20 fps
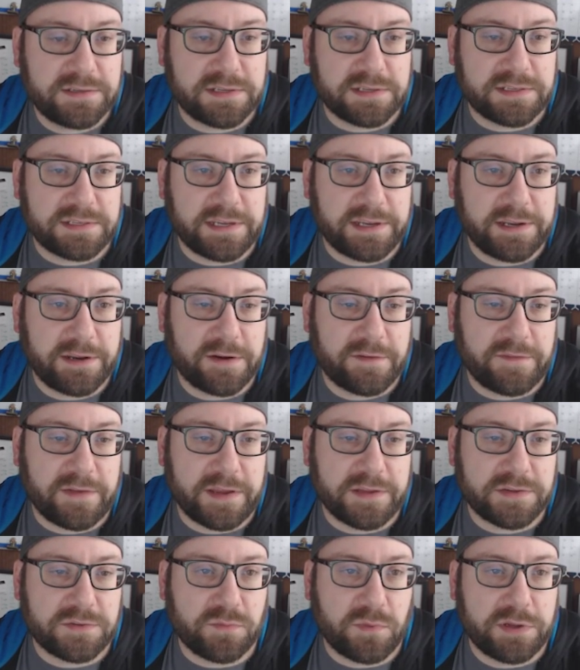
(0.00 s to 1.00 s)
So you can see here,
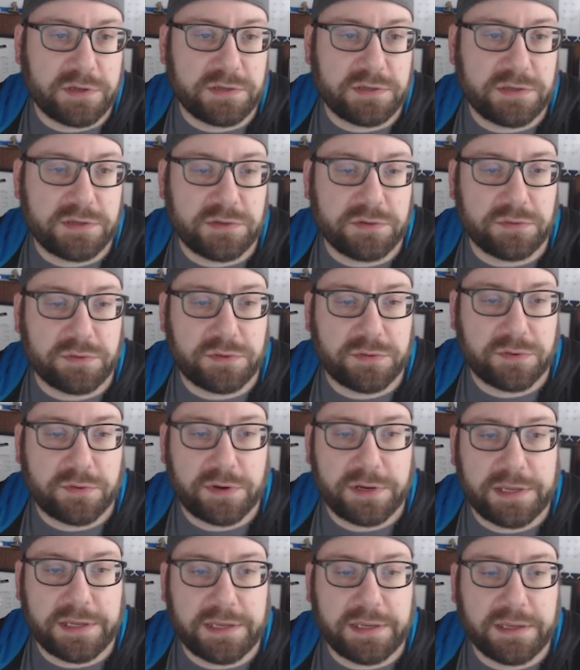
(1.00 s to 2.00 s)
phase 1, 2,
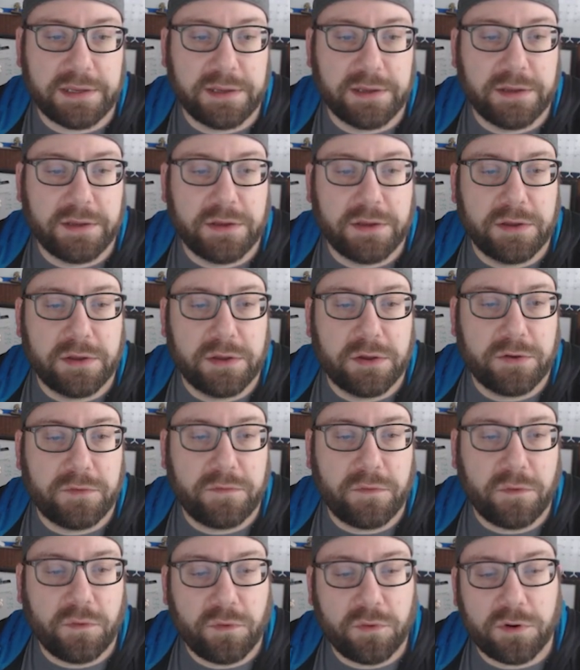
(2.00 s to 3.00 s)
3,
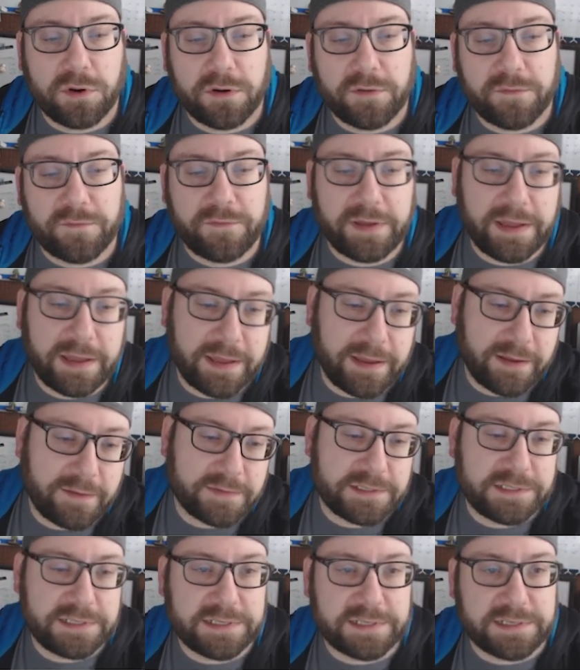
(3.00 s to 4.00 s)
4,
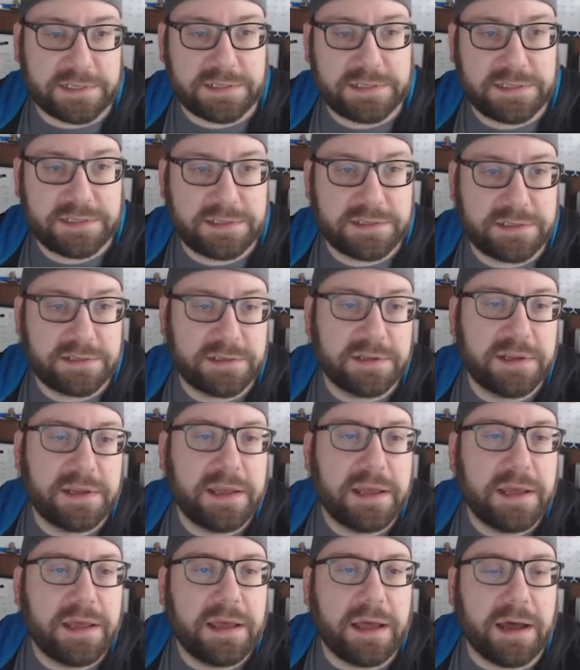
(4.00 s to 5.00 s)
5, 6.
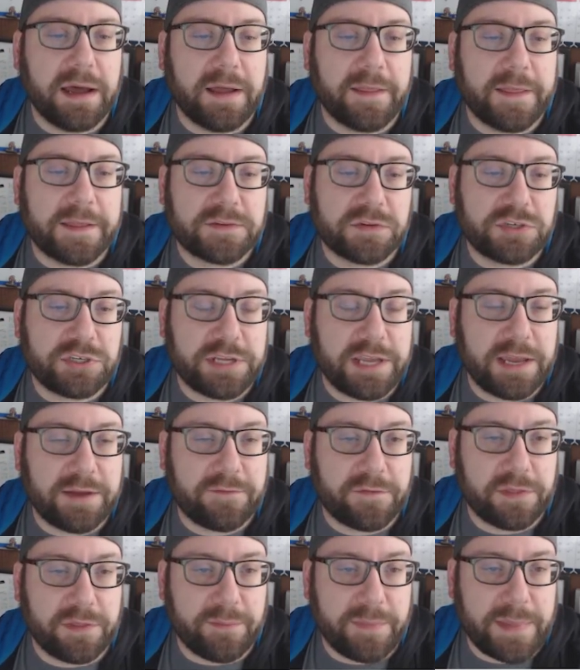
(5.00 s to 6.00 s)
That's what you get
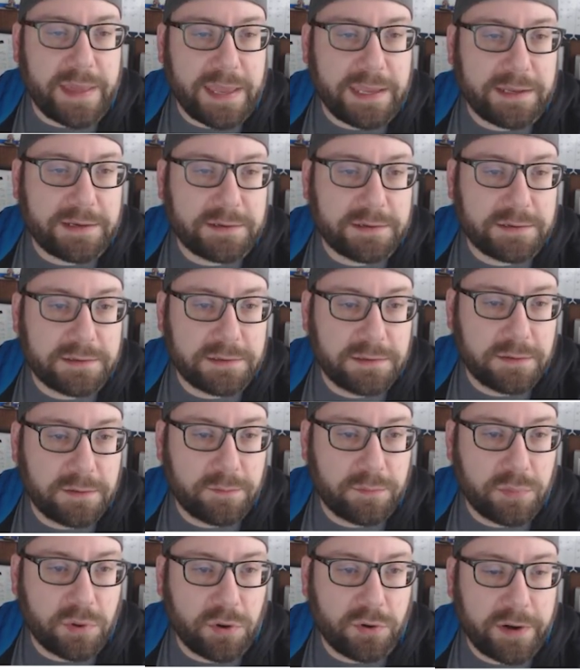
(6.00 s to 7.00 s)
for the main
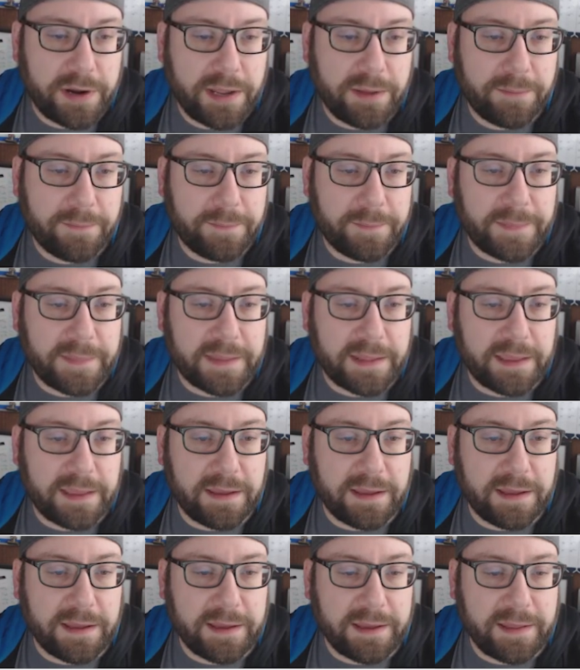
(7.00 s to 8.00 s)
program.
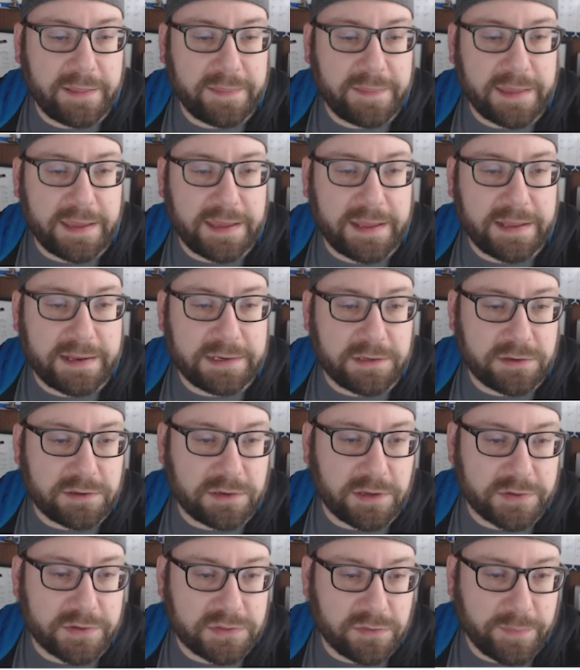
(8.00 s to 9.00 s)
And then you
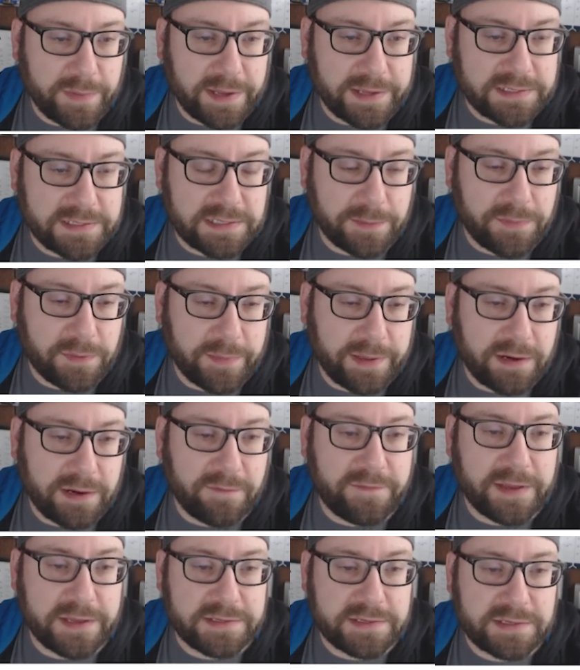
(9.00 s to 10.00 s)
can also buy
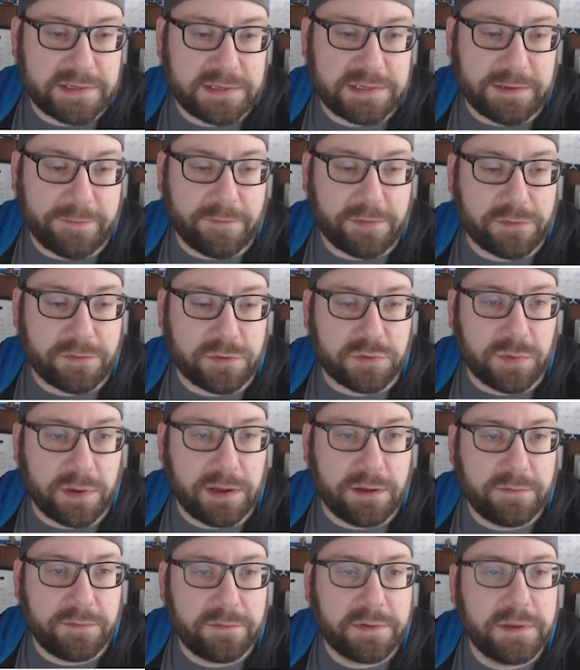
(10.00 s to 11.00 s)
supplemental phases, 7 through
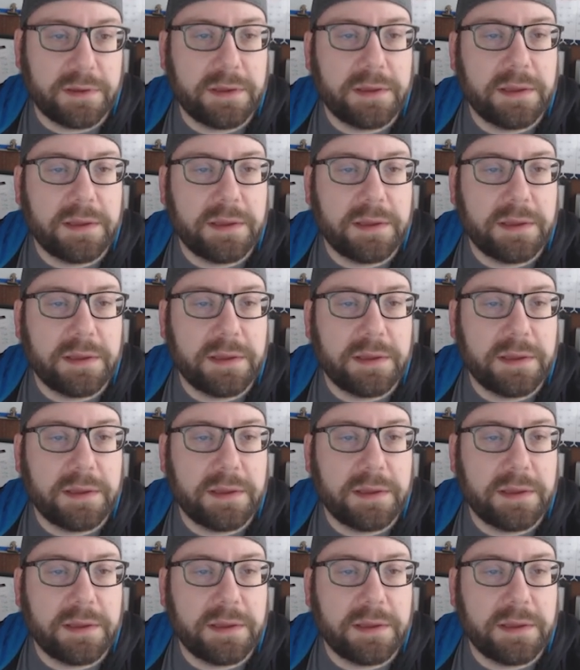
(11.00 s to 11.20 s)
12.